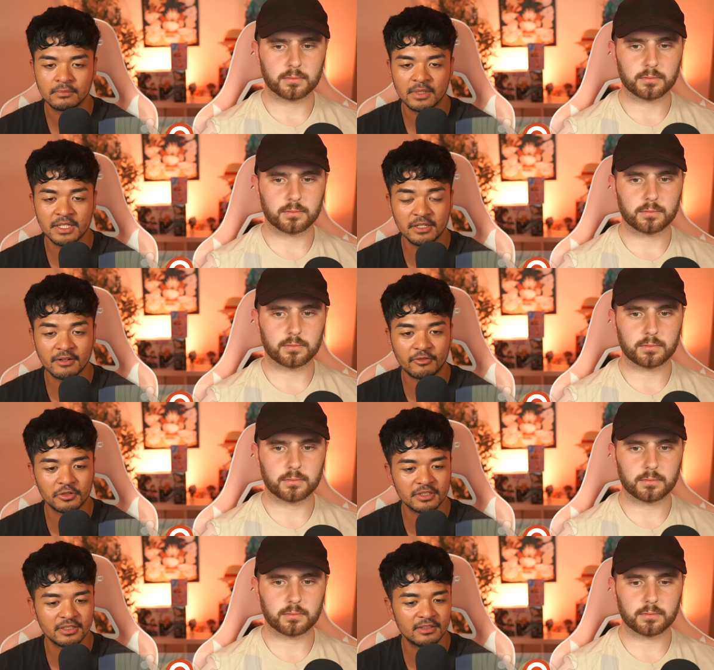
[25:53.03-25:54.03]
Speaker 1: Is he gonna
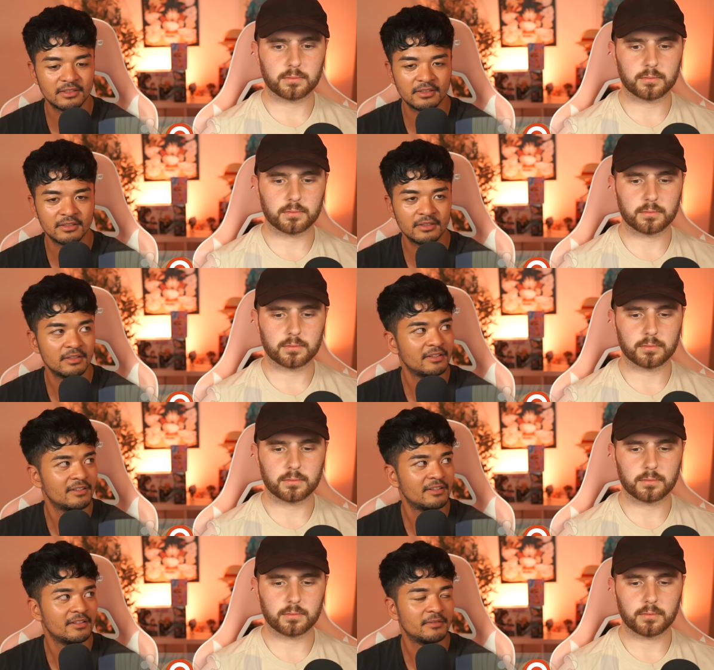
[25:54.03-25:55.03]
force it?
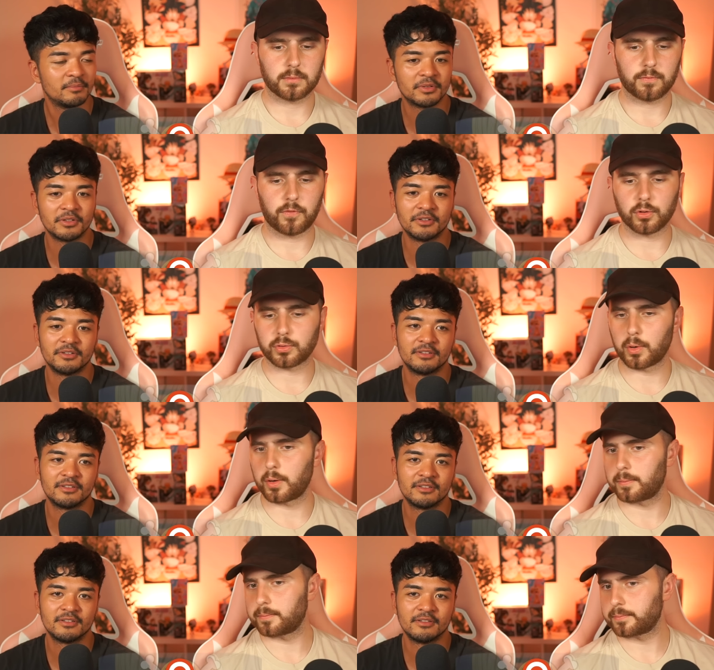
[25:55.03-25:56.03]
Bro. Force what?
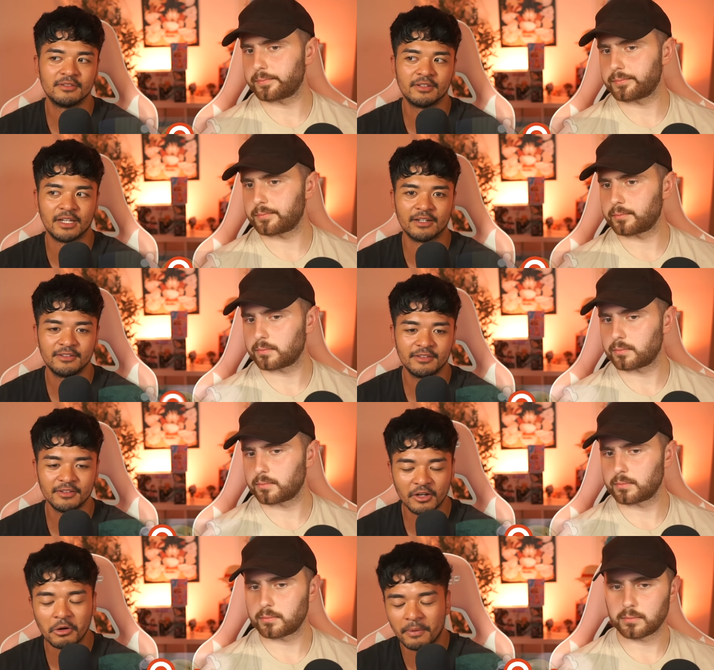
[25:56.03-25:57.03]
Like,
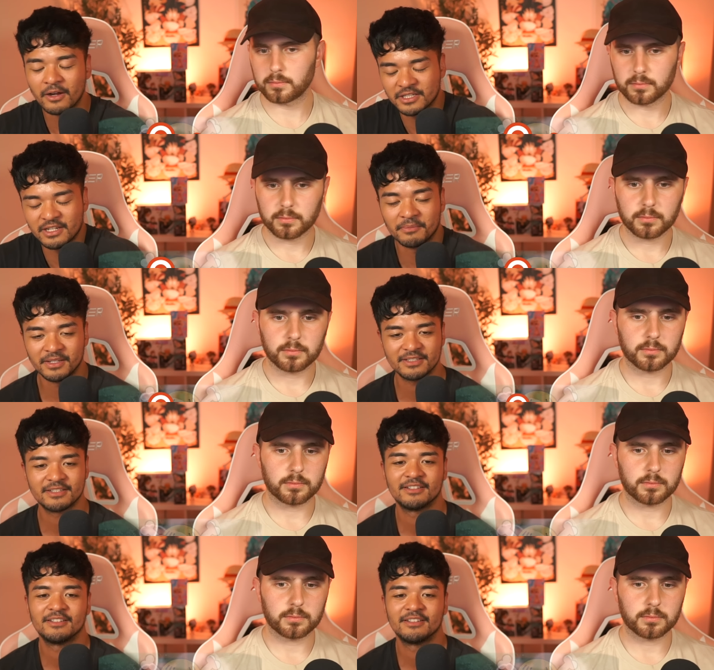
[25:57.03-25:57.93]
go past the limits.